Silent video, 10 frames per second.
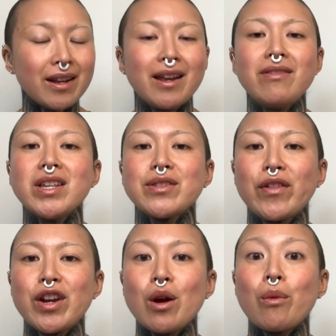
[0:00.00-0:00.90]
In this
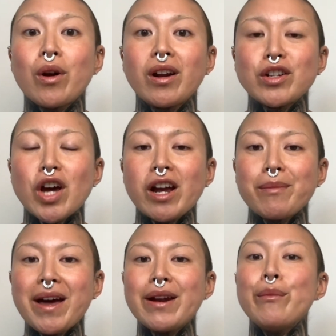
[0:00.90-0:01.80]
video, we're going to talk
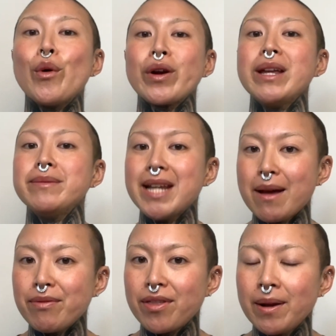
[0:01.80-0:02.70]
about it more in
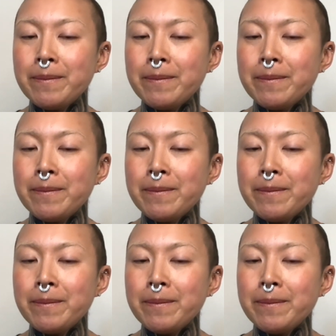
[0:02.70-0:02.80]
depth.